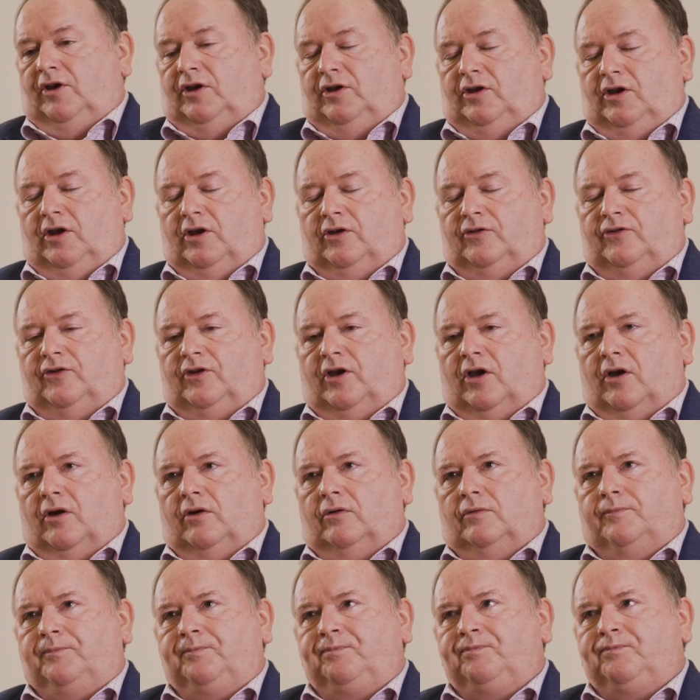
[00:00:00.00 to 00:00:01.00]
years
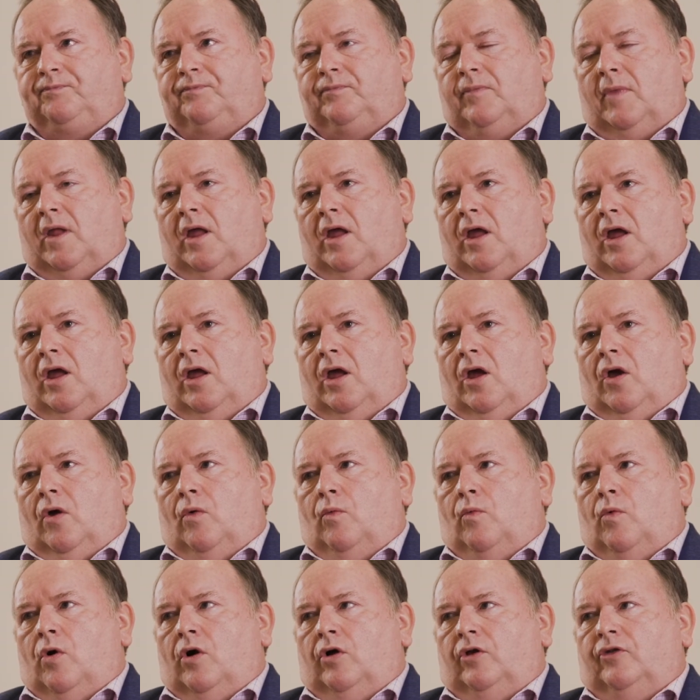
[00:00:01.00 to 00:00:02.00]
ago
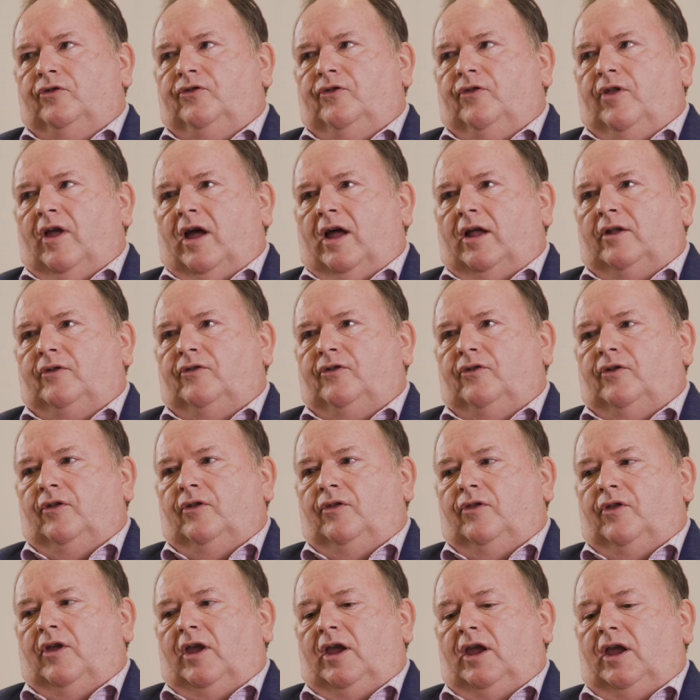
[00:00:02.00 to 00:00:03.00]
was that
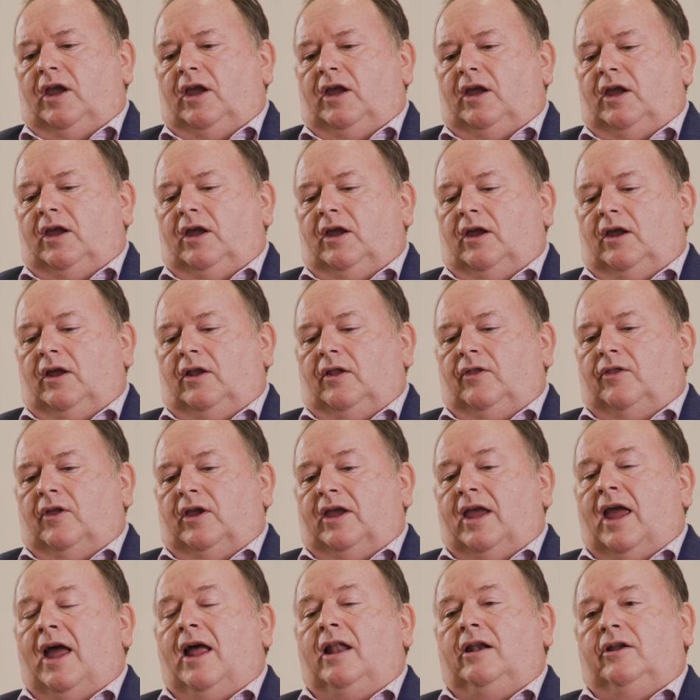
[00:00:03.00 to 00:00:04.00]
the
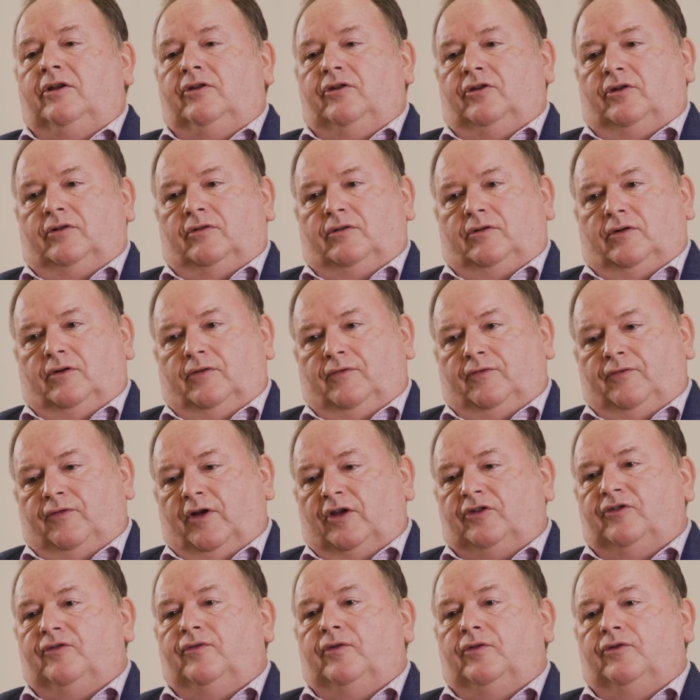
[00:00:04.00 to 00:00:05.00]
calendar of
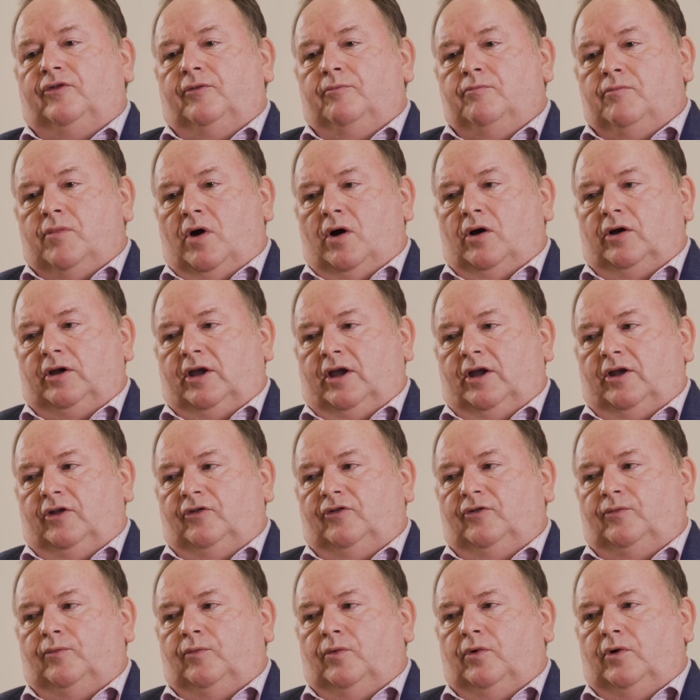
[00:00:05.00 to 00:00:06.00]
festivals and
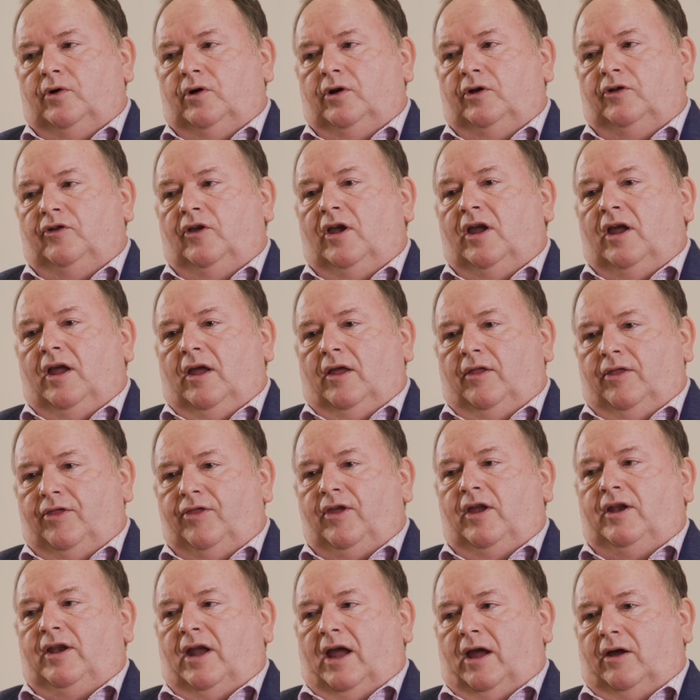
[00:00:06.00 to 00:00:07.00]
markets would
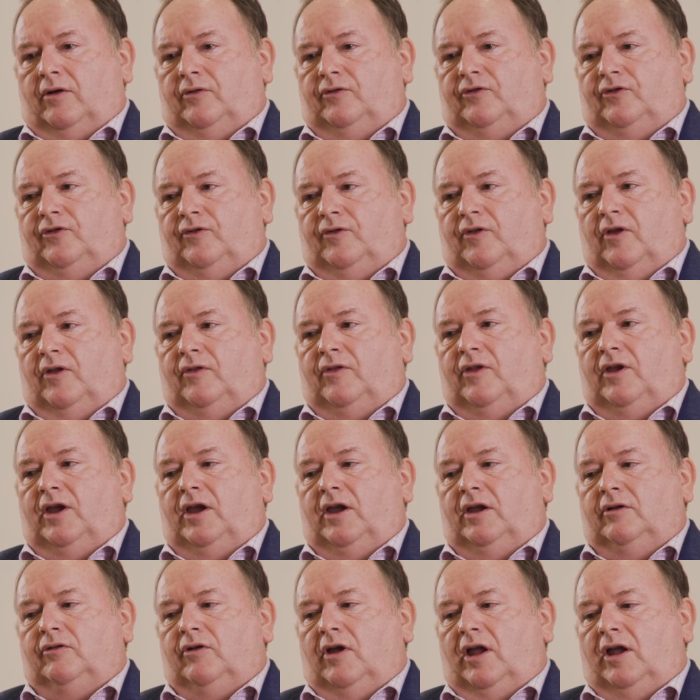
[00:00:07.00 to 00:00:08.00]
thin out, that
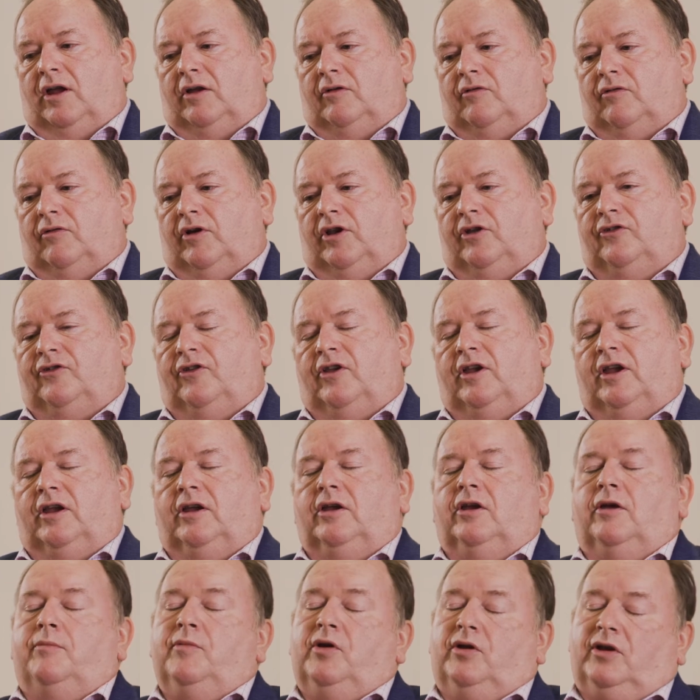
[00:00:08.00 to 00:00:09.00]
the
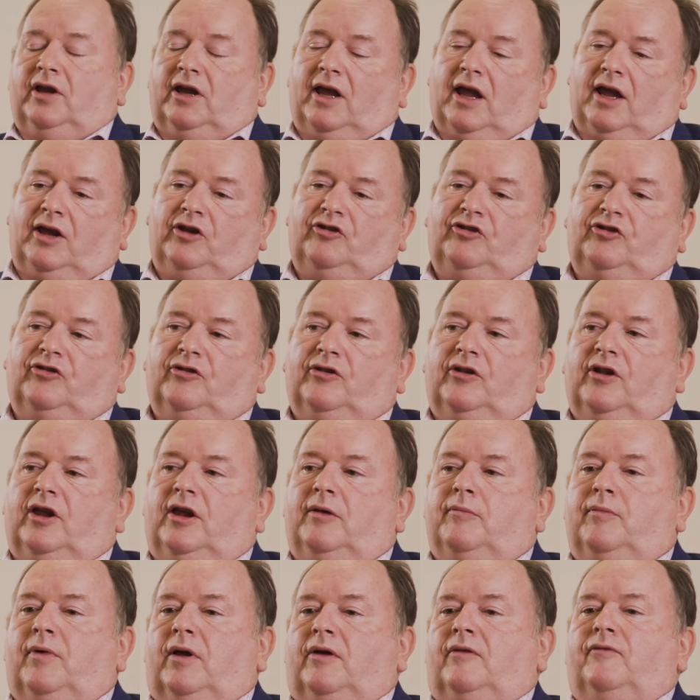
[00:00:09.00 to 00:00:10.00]
increasing communication,
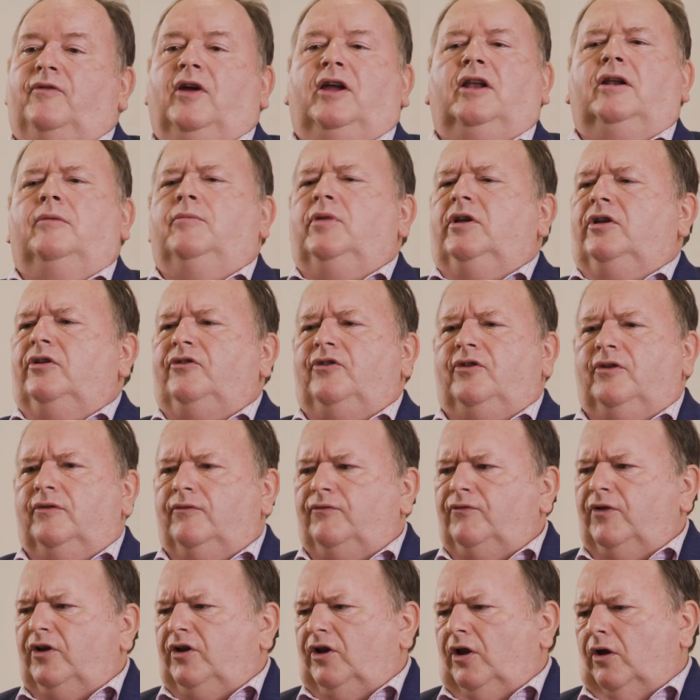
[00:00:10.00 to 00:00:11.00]
the availability of
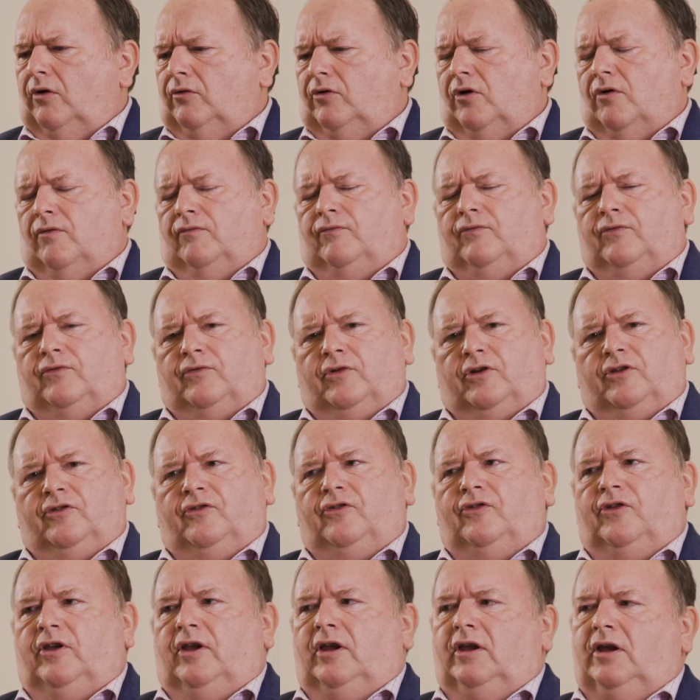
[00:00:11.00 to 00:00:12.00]
video
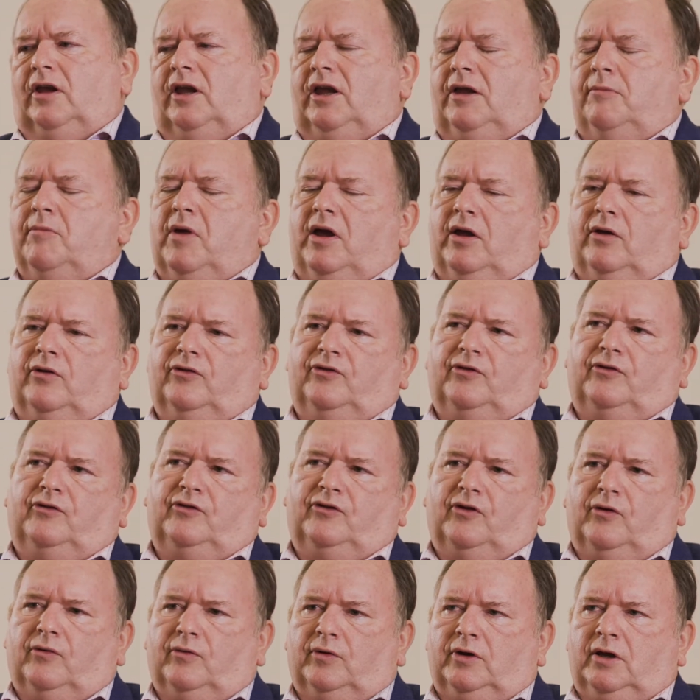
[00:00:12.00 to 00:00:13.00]
conferencing, emails and
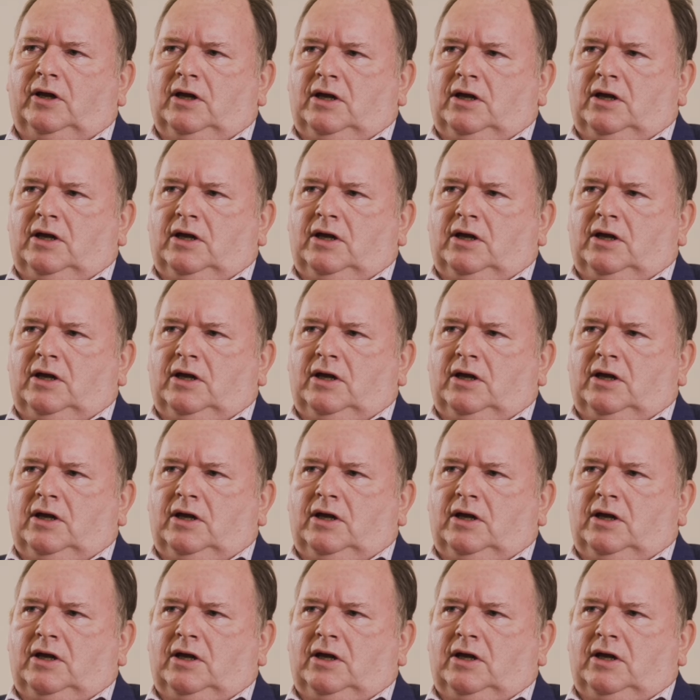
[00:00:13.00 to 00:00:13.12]
so on,